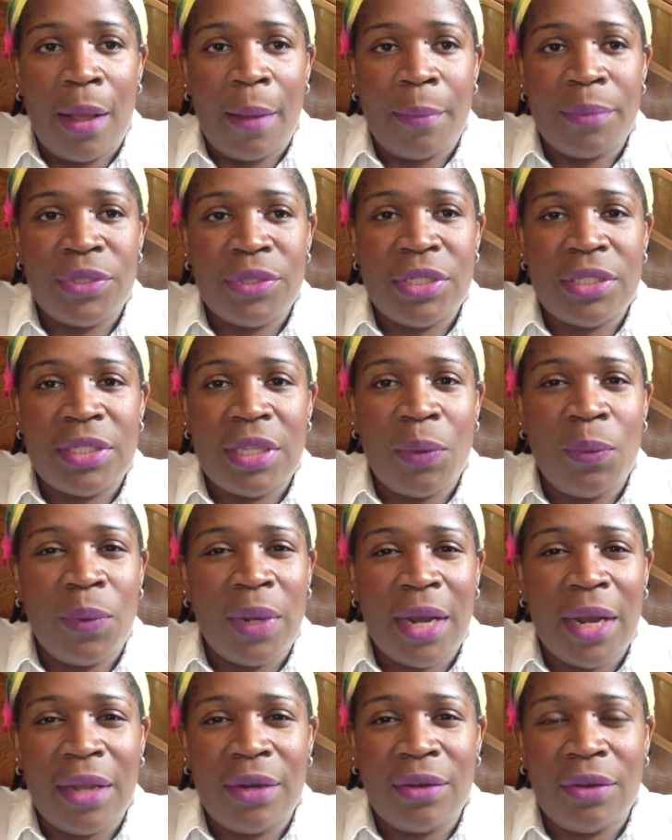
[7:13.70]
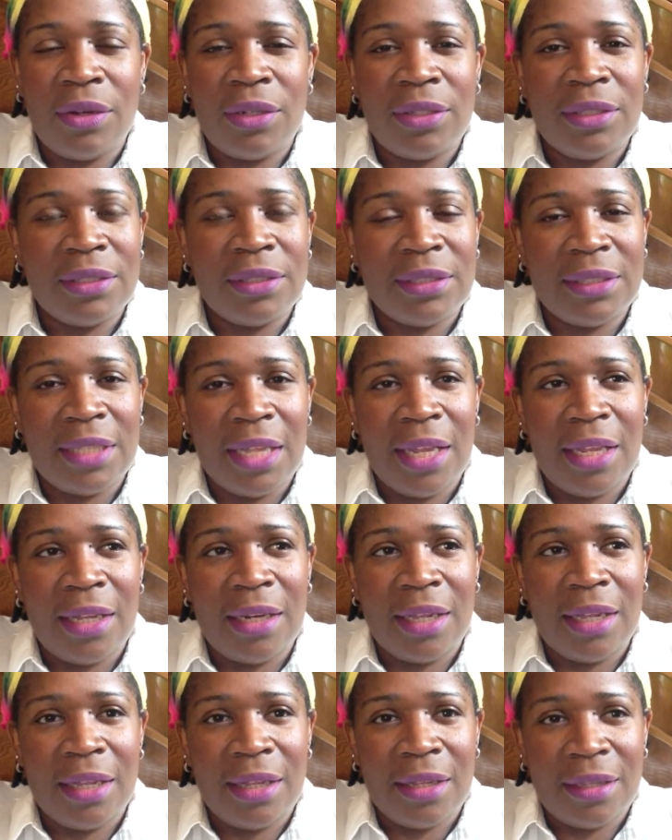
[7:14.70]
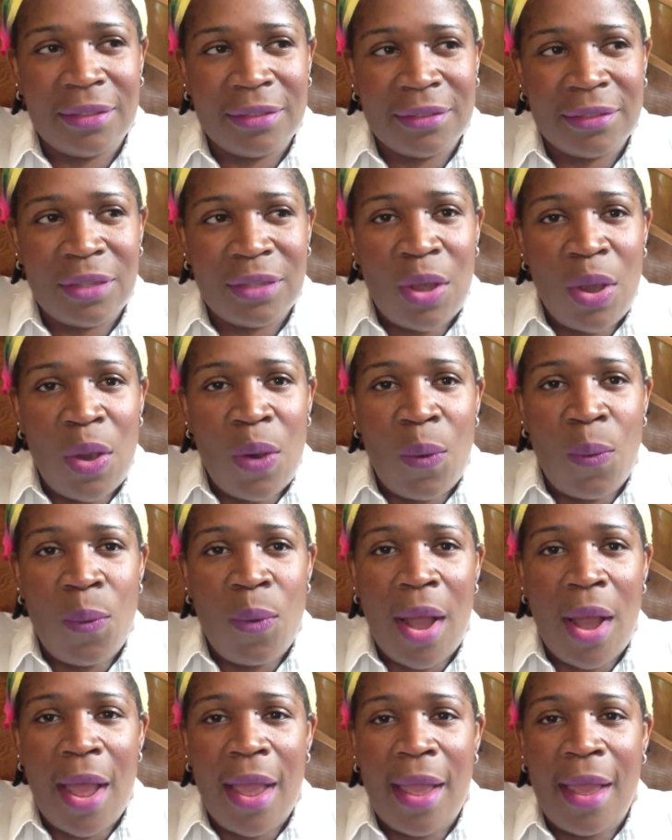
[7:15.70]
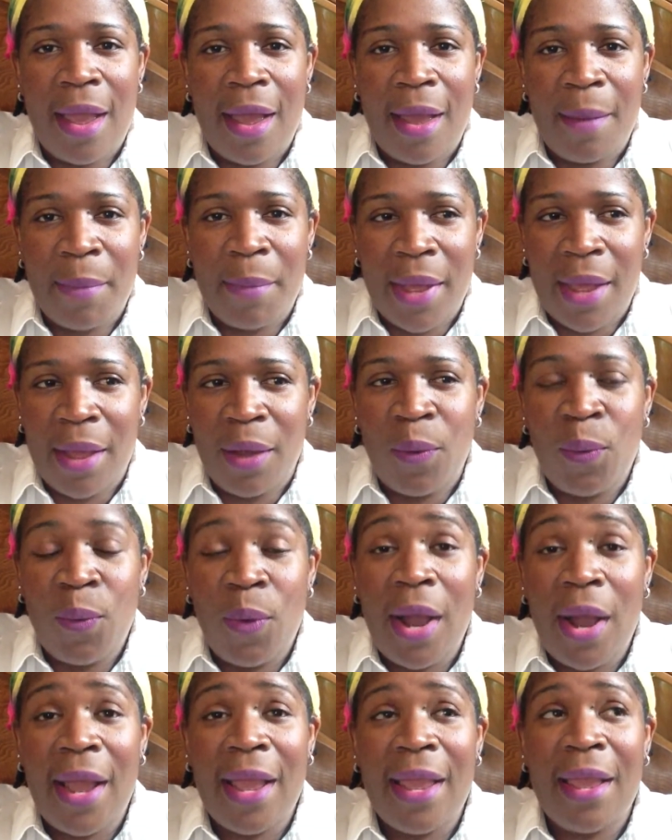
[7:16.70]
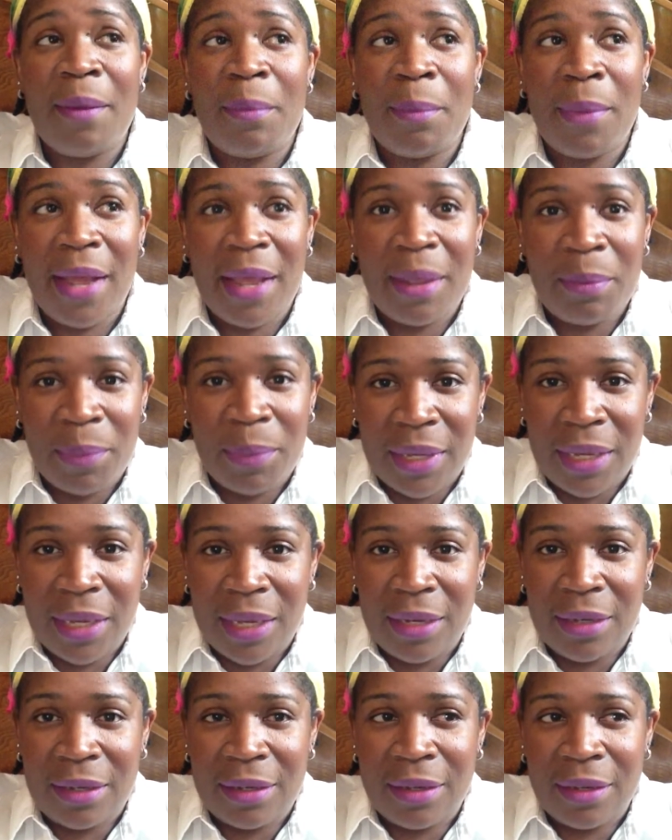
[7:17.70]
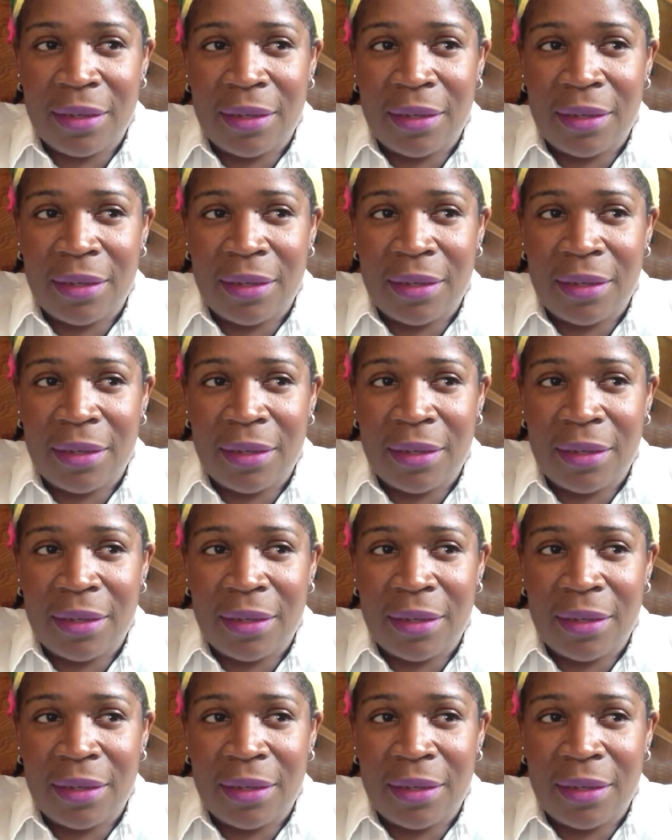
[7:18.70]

She said, what I don't understand is why am I being